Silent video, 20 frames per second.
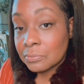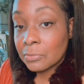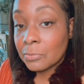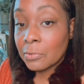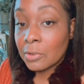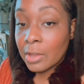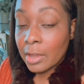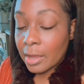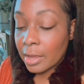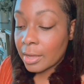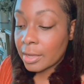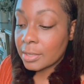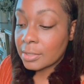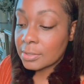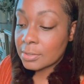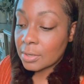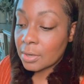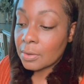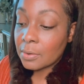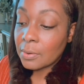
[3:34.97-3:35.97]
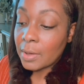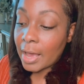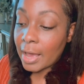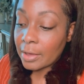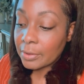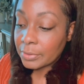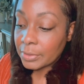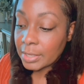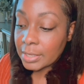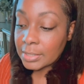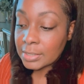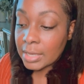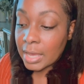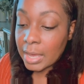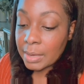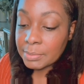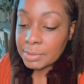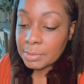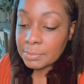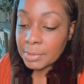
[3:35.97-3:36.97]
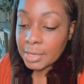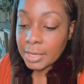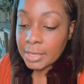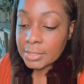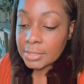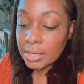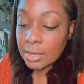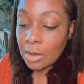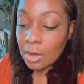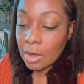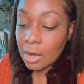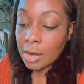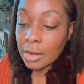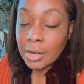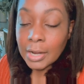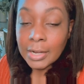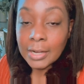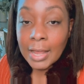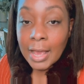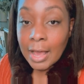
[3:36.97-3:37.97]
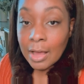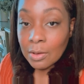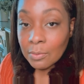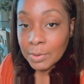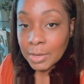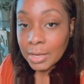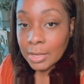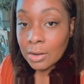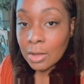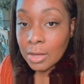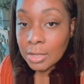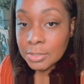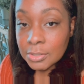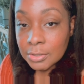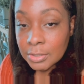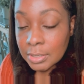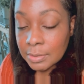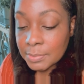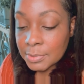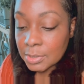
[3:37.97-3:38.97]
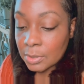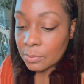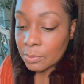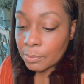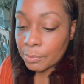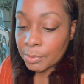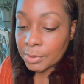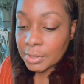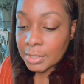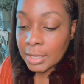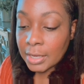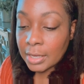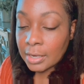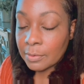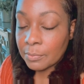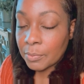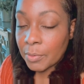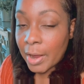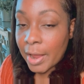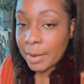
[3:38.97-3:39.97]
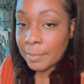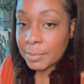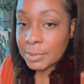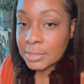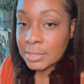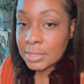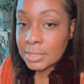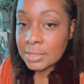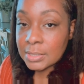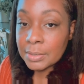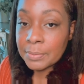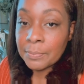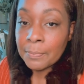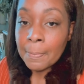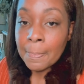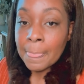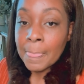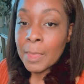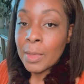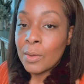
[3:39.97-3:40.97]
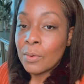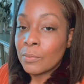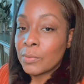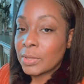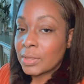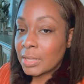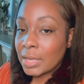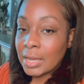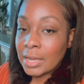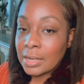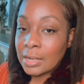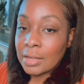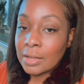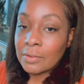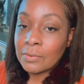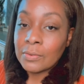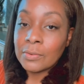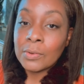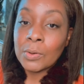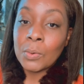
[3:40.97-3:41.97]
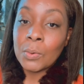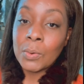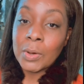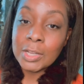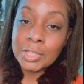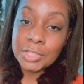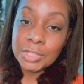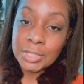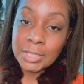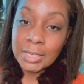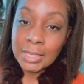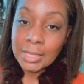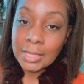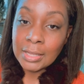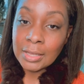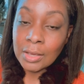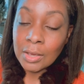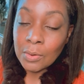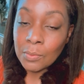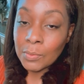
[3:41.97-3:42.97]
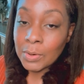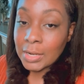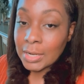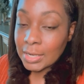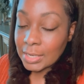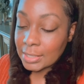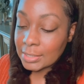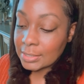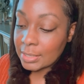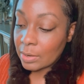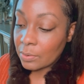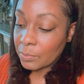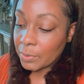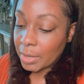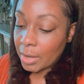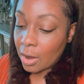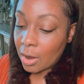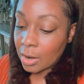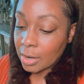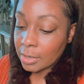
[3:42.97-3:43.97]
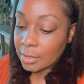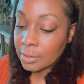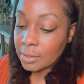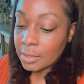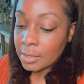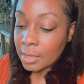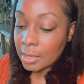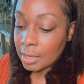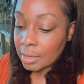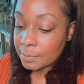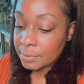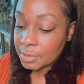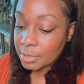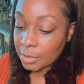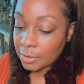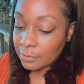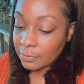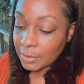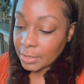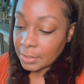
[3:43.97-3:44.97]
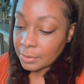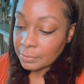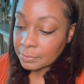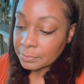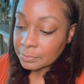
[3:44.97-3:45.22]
Okay, so how things came to be as they are and how we can alter them. So when we're thinking of pragmatism, we're thinking of questioning what it is that we are observing.